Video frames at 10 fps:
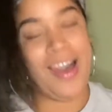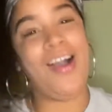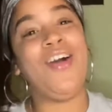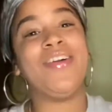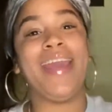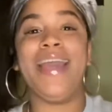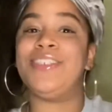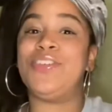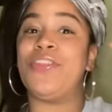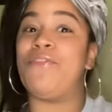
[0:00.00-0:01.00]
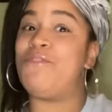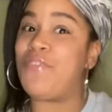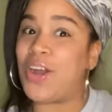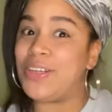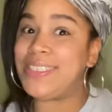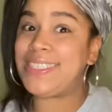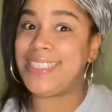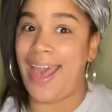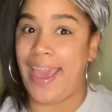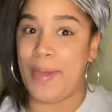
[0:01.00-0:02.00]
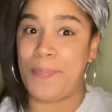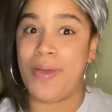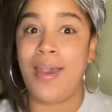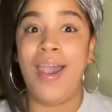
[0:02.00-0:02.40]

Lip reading: Okay, so the first type